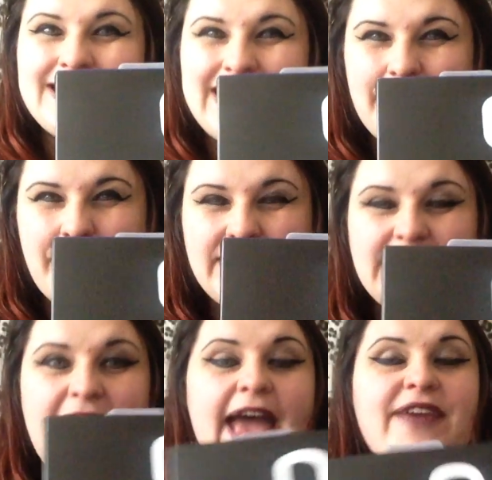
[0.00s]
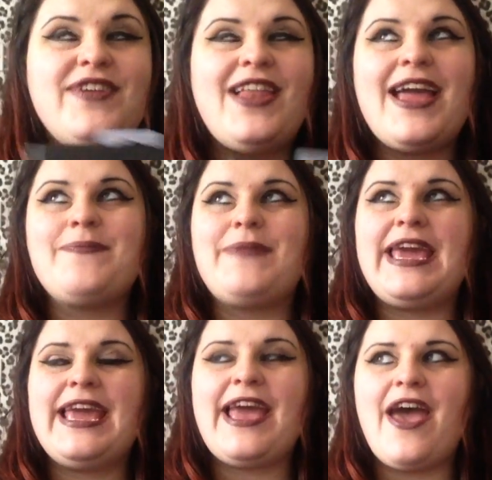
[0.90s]
sleep monitor. If you're like
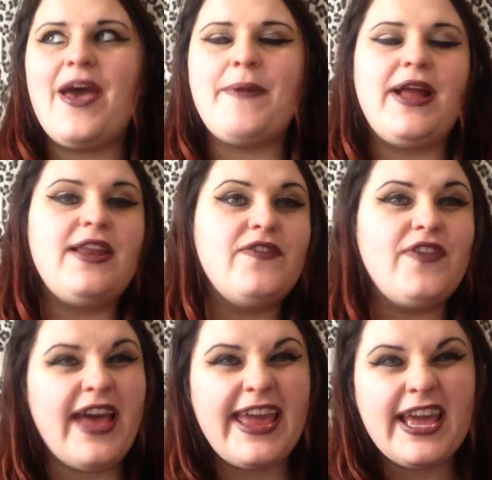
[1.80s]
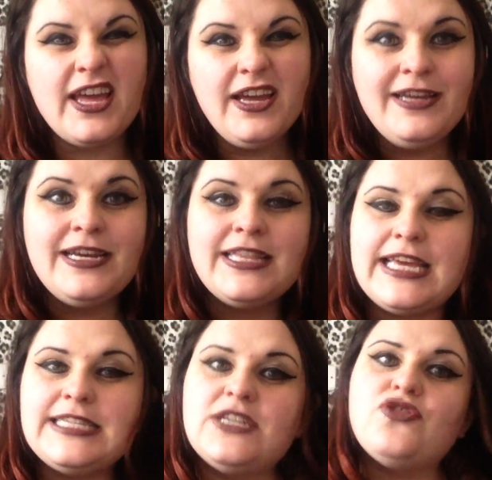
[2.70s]
me, I love like
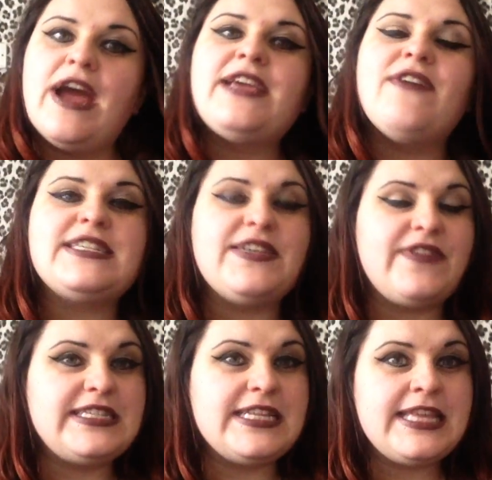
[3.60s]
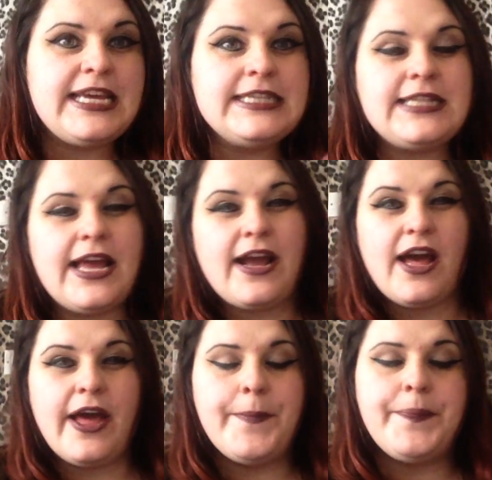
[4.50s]
things that track your activities and things. Like
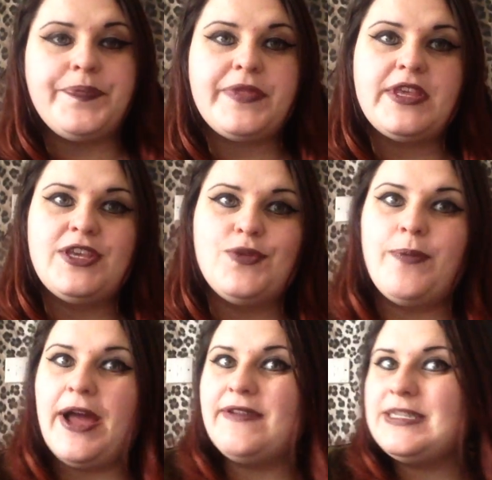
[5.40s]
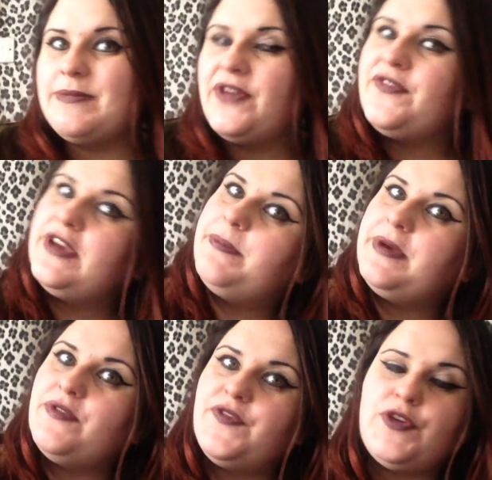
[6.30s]
you might have seen my
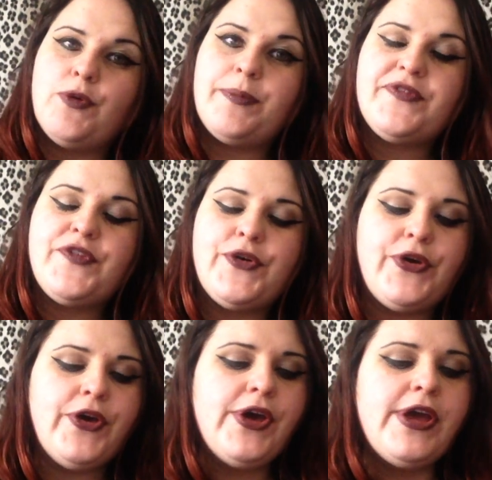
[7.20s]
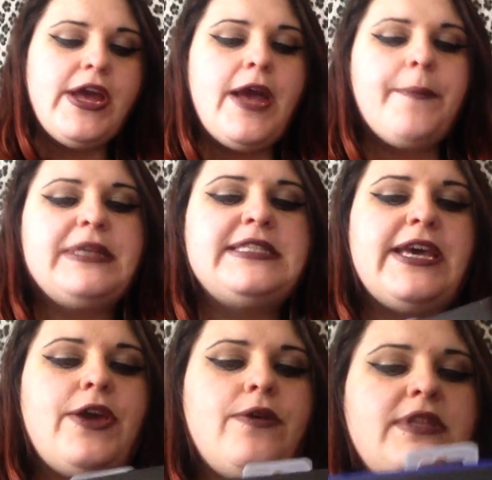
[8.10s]
Fitbit review up before. But
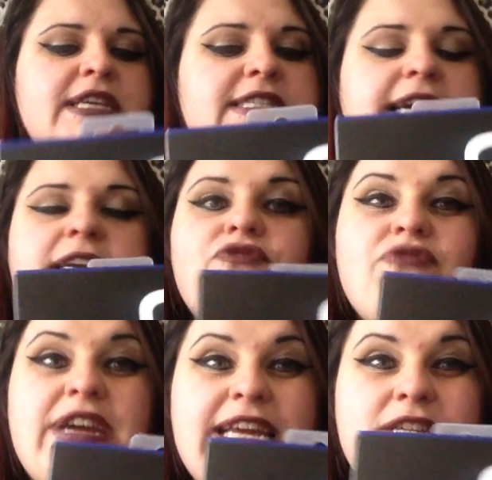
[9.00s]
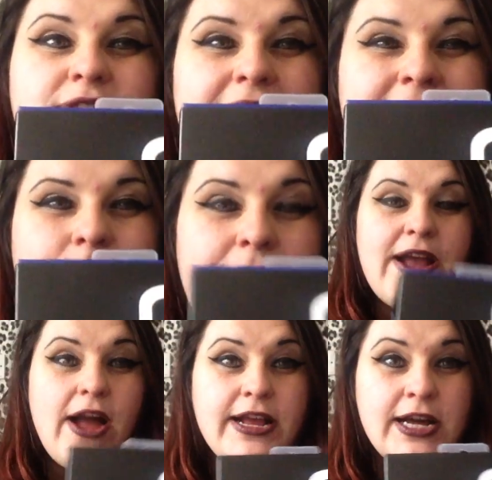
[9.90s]
so this sounded really interesting.
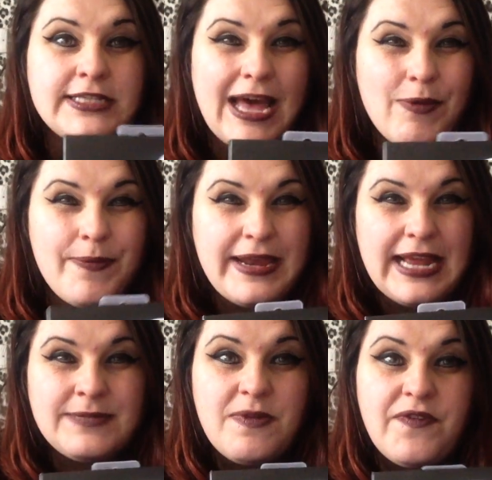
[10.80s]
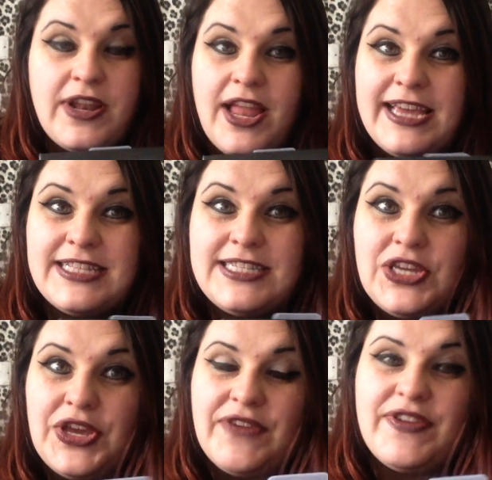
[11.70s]
got in contact with me and asked me if I'd like
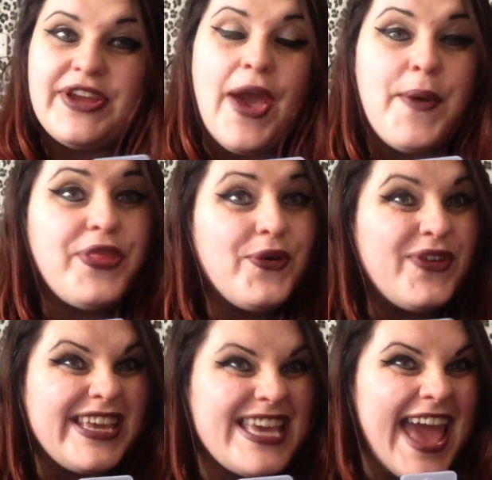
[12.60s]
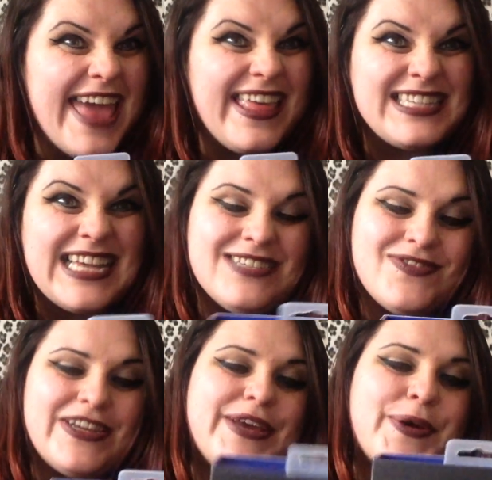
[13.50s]
to give it a go, I thought, yeah, that sounds
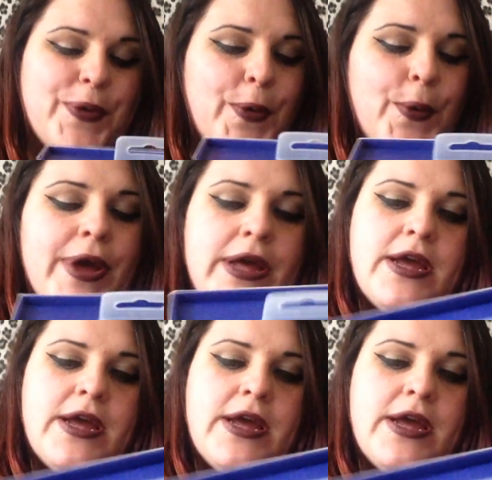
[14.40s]
really cool.